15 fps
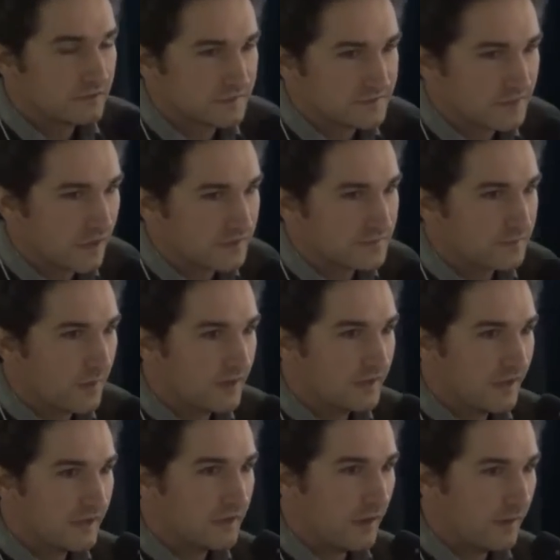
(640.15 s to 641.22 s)
It starts
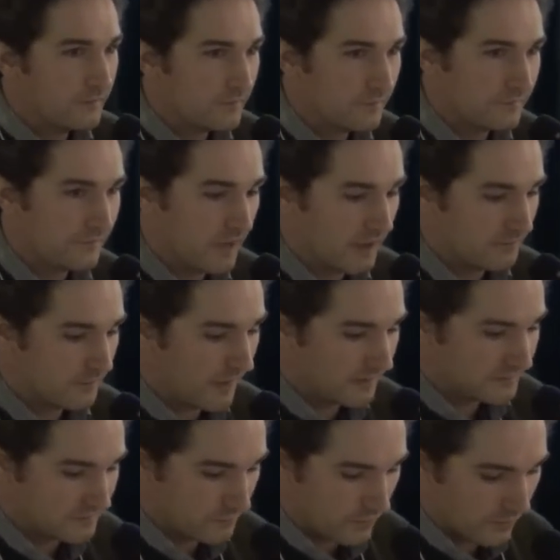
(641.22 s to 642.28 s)
Monday. I'm flying
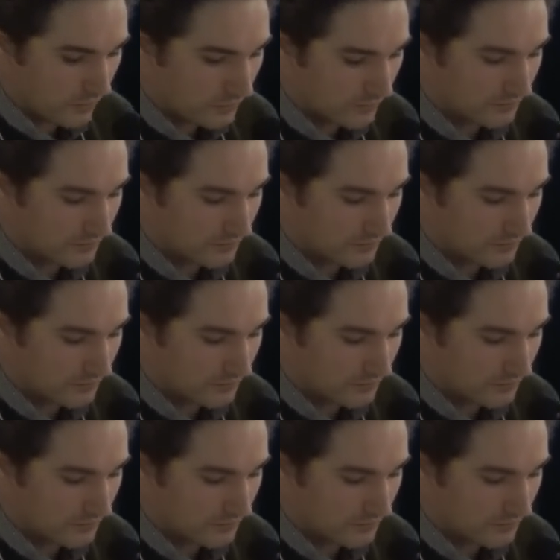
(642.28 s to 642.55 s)
back tomorrow,